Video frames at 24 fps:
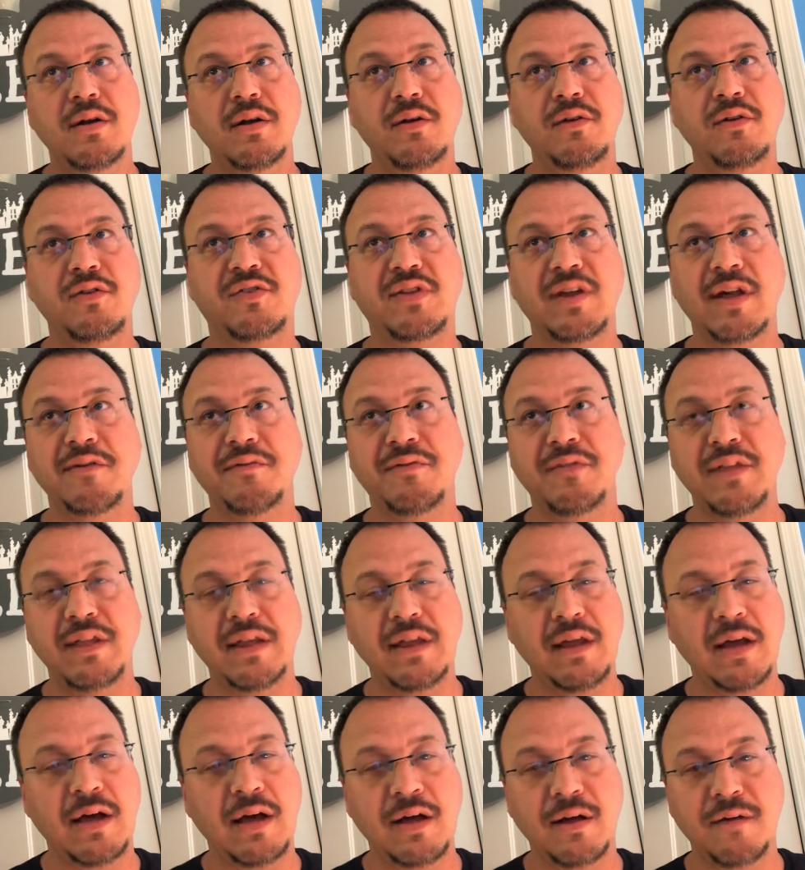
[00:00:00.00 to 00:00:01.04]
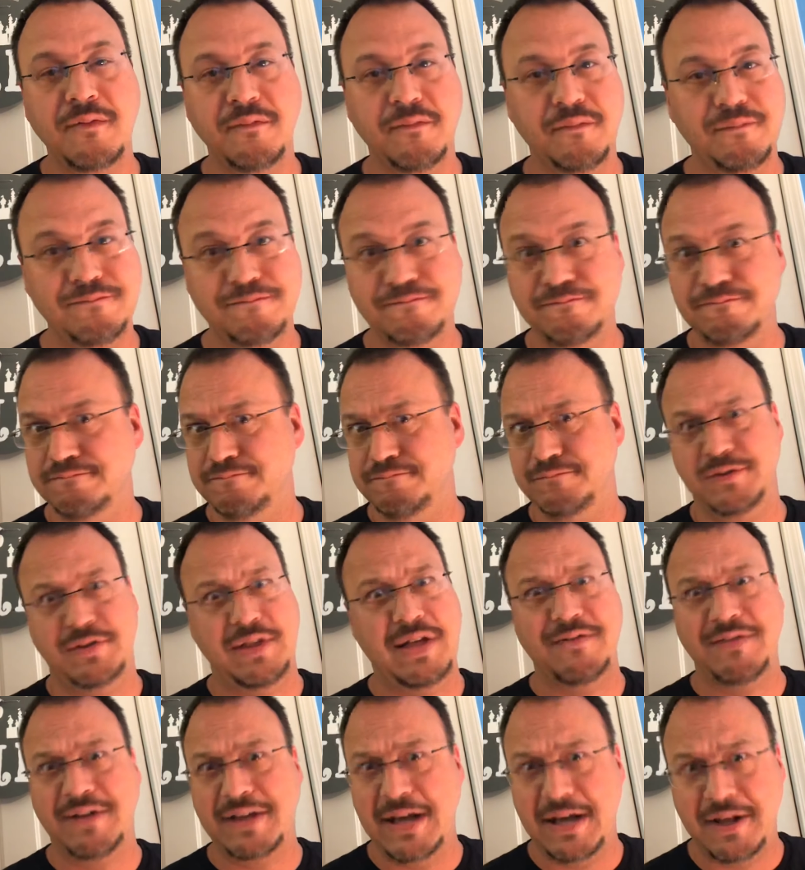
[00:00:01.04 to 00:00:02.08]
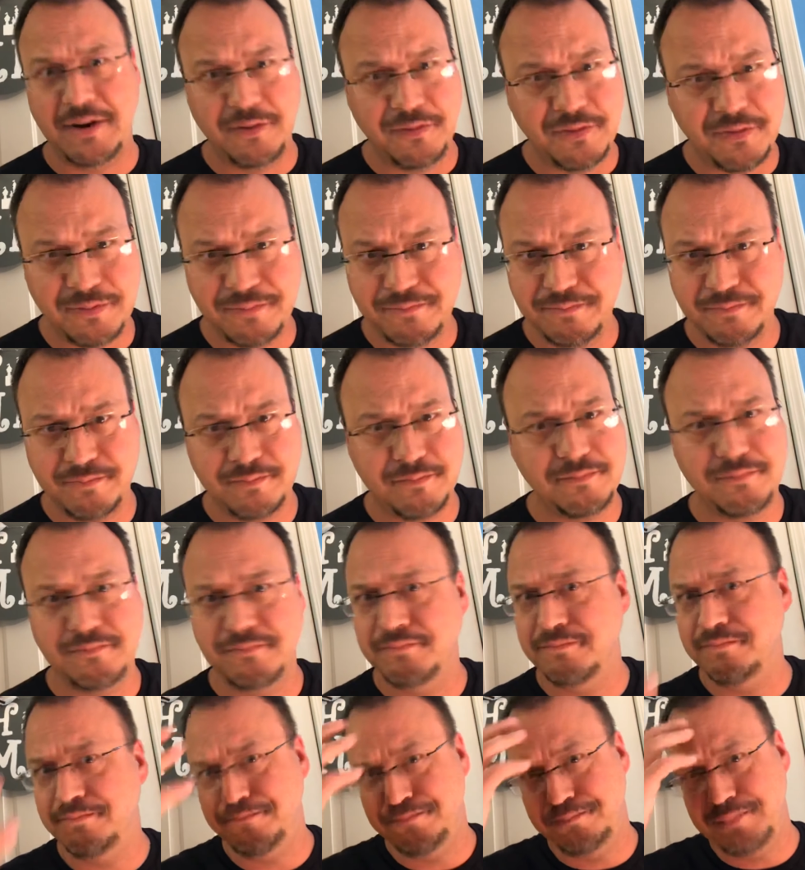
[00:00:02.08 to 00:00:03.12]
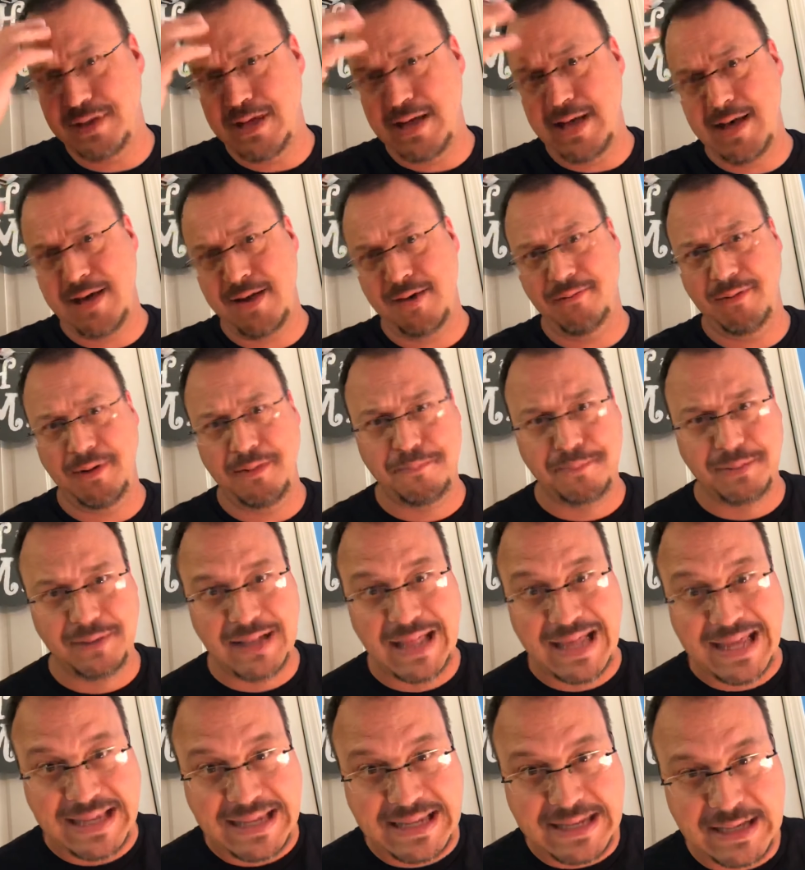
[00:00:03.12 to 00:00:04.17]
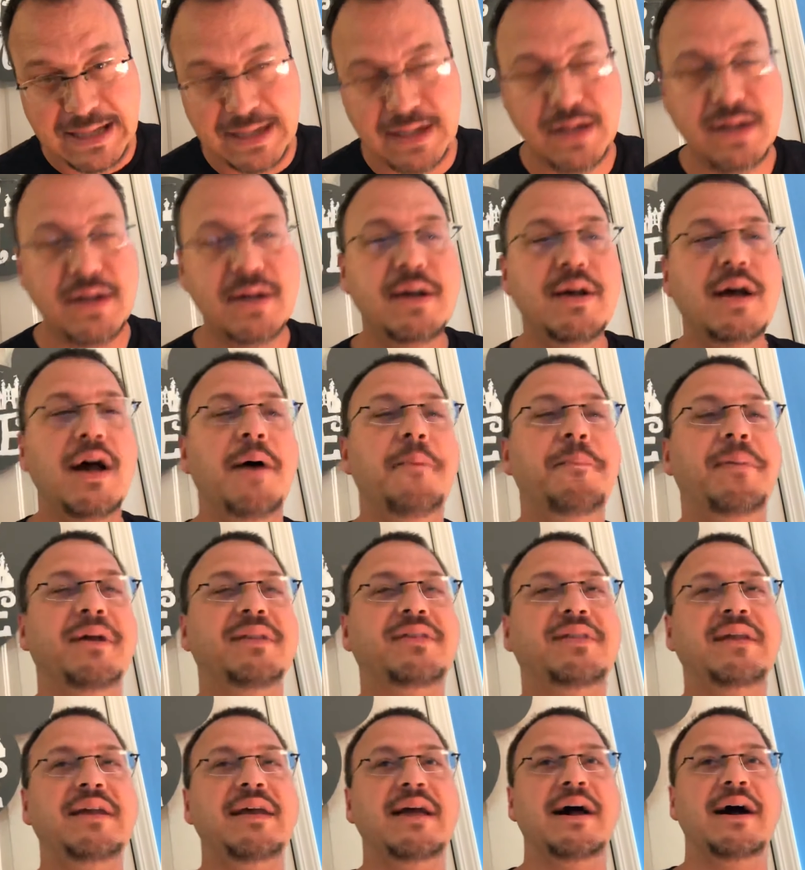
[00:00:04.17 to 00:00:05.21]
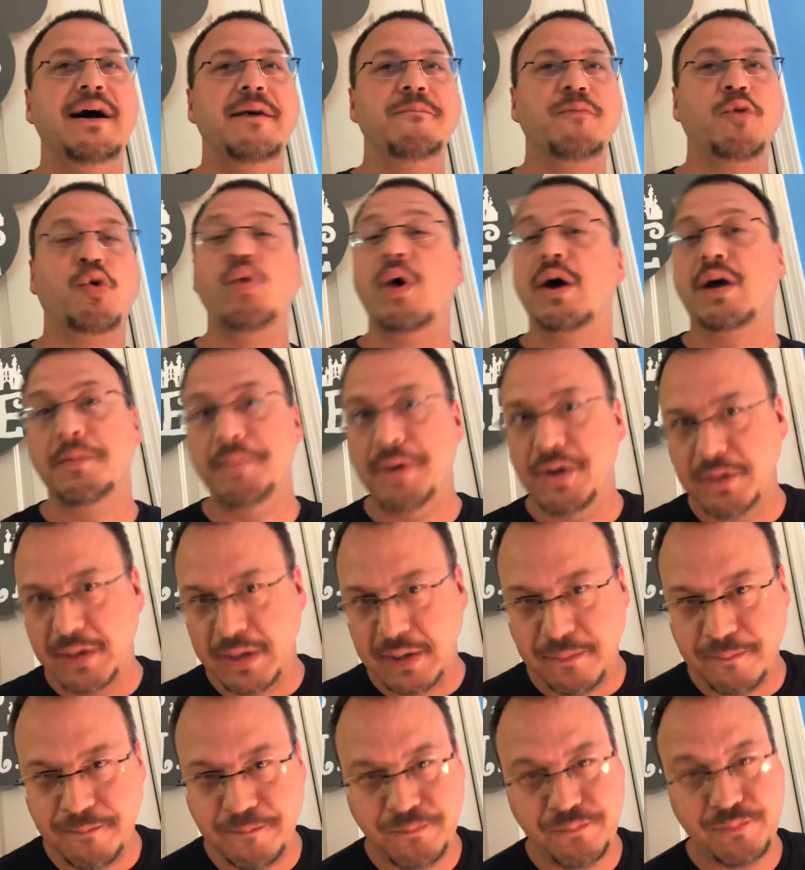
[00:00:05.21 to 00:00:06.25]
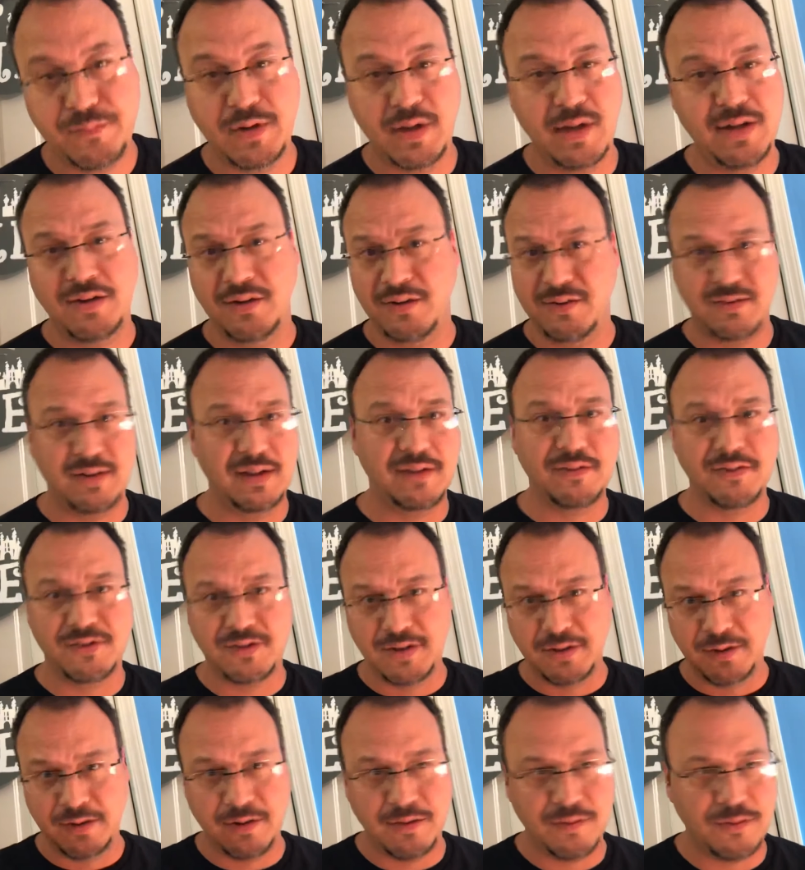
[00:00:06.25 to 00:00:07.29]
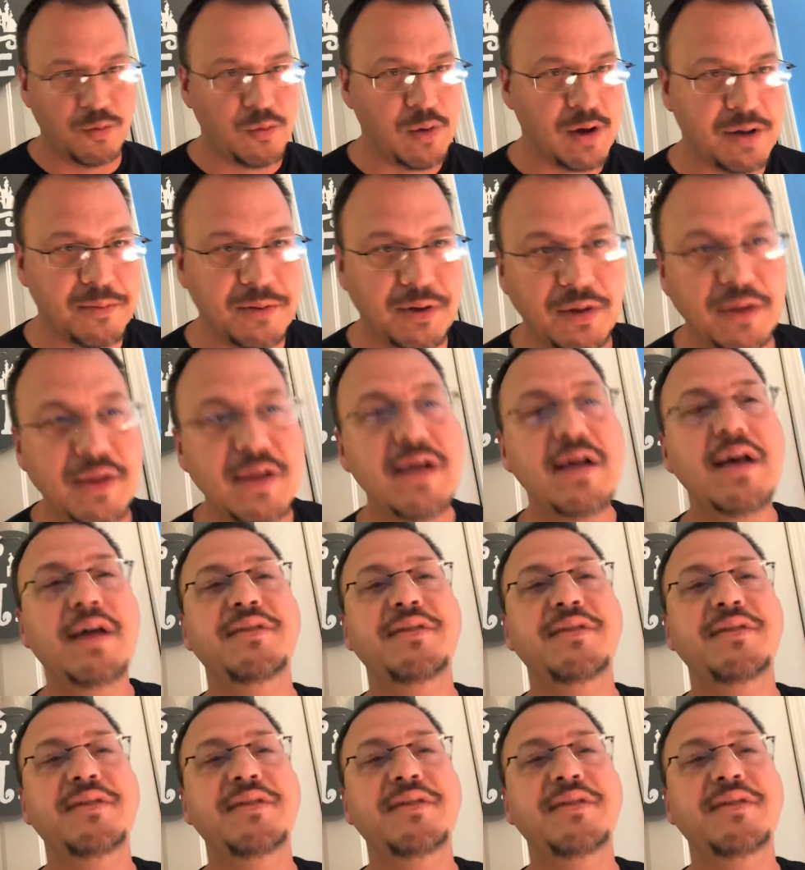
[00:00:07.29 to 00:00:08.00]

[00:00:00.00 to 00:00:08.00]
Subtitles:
Used to have the with avocados. We're blank. But the guacamole. I had to sing the song here. Guacamole.